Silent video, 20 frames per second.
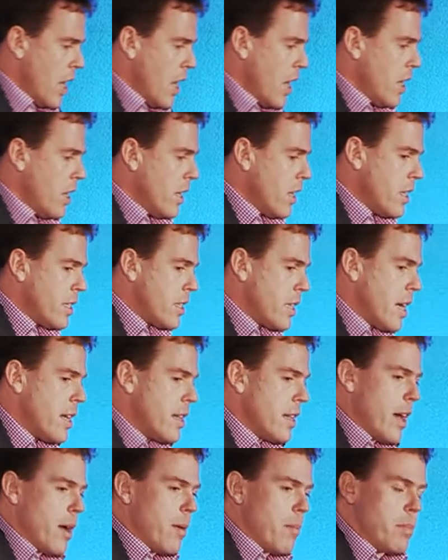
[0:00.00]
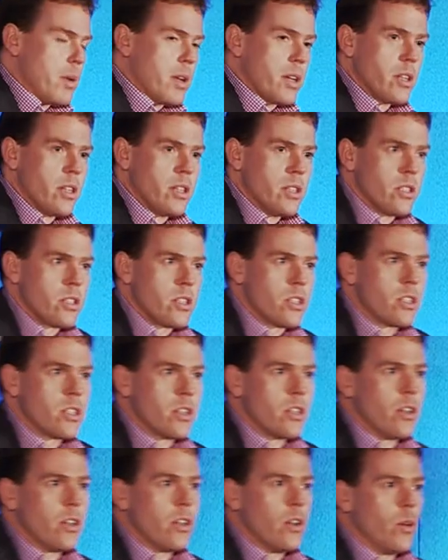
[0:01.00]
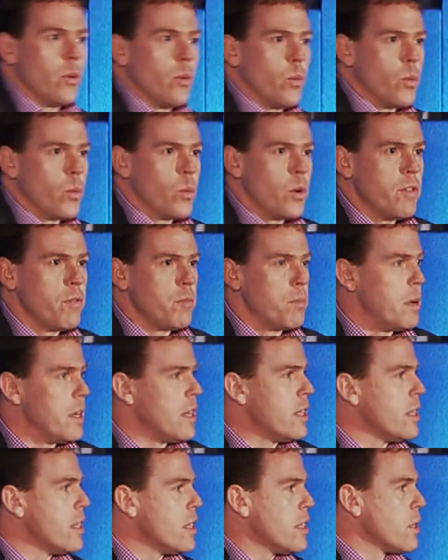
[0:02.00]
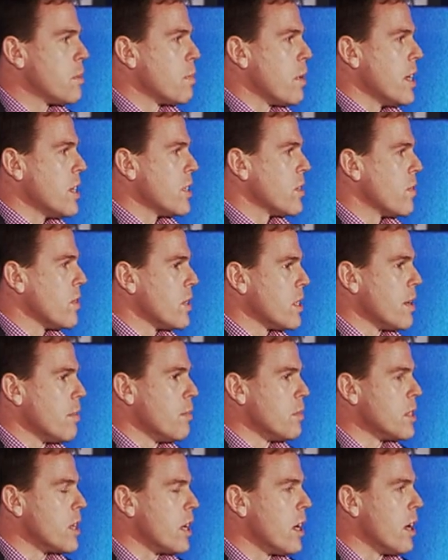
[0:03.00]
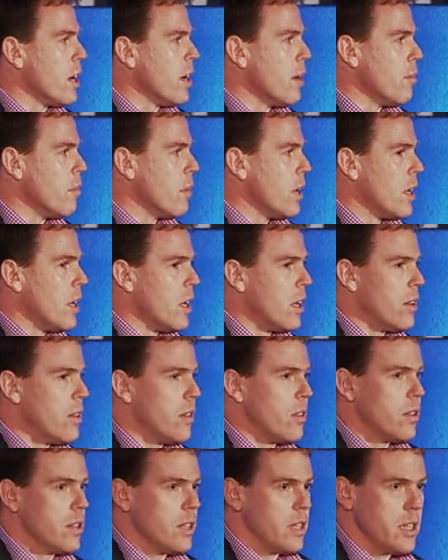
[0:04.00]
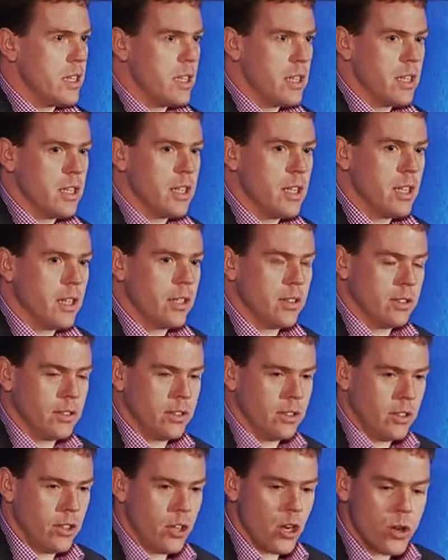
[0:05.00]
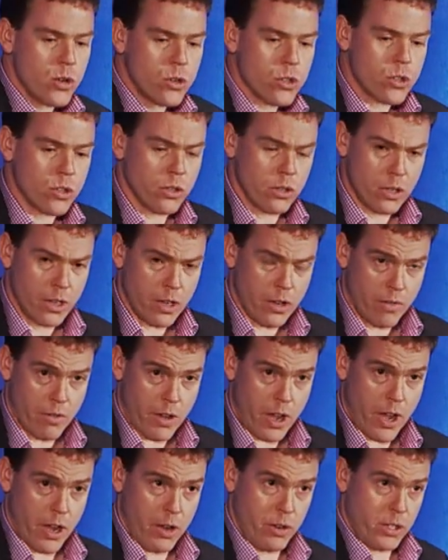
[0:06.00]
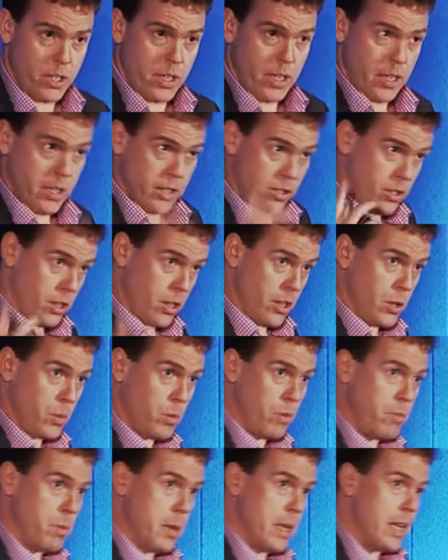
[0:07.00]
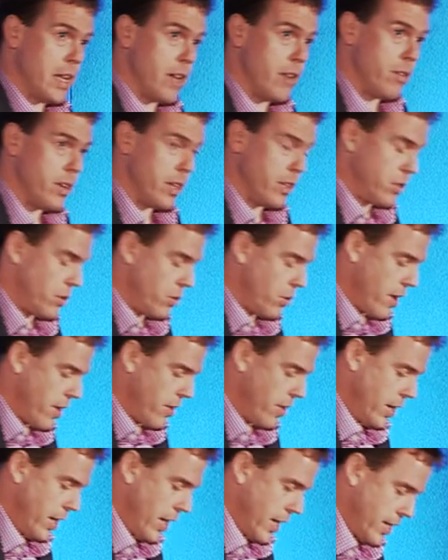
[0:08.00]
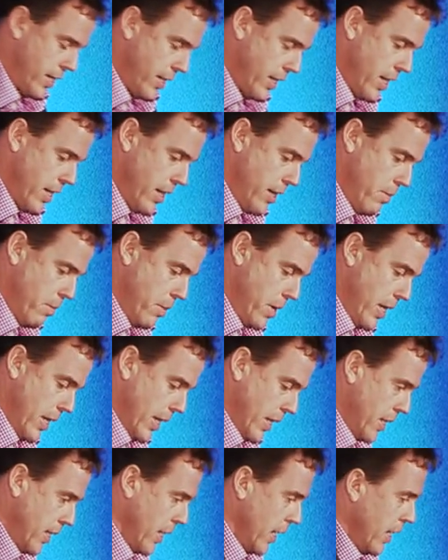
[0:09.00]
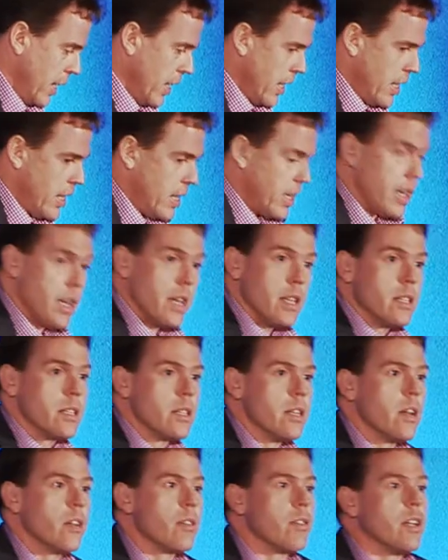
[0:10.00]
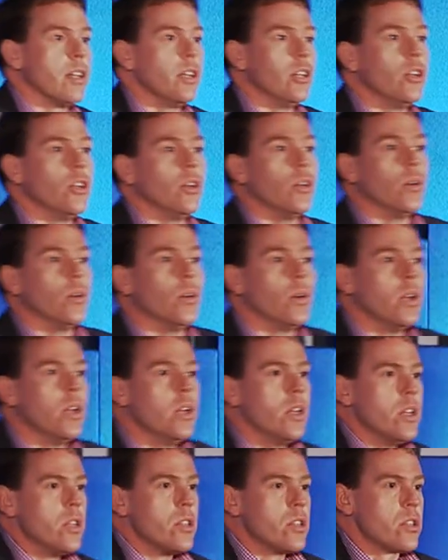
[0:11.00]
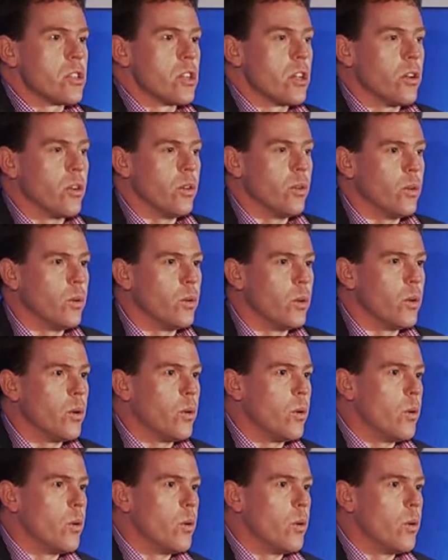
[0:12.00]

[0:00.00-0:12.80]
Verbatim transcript: And I say that because we've been in this space for some time. The notion of IoT, as, as we've been hearing throughout the last day and a bit, is nothing new. So